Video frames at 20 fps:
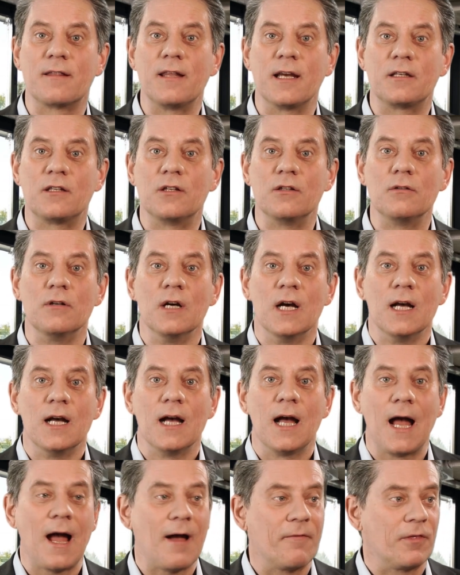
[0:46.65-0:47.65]
that you
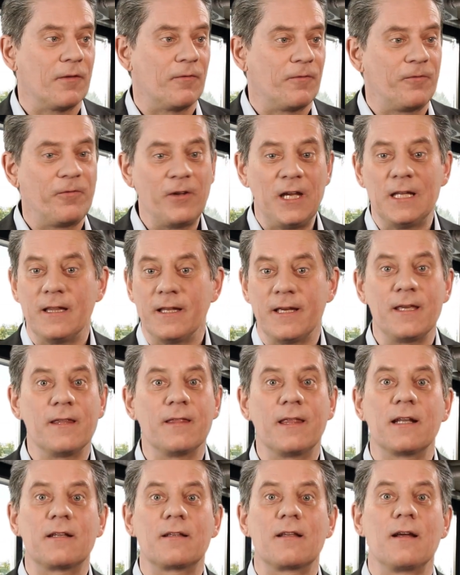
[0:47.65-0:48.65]
have the feeling
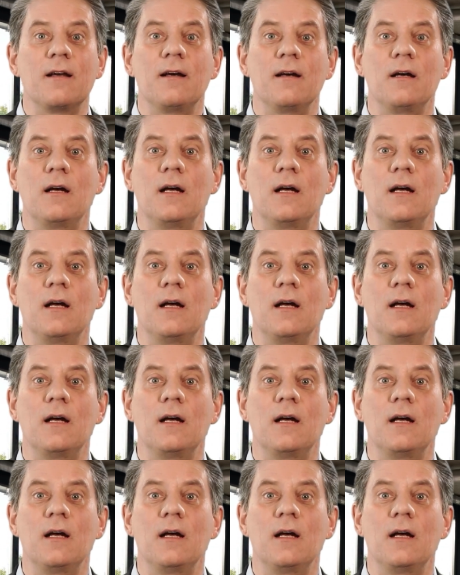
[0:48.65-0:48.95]
that